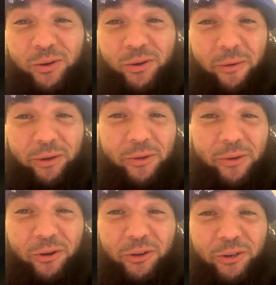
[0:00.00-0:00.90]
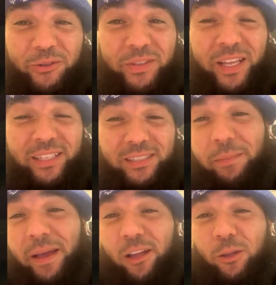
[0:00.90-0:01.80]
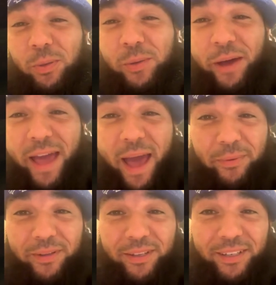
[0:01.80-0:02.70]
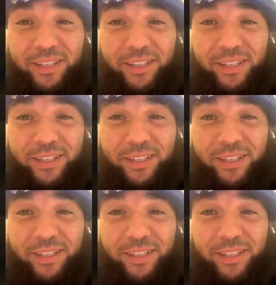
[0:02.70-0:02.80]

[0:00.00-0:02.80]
not what they want to do. To make other people happy.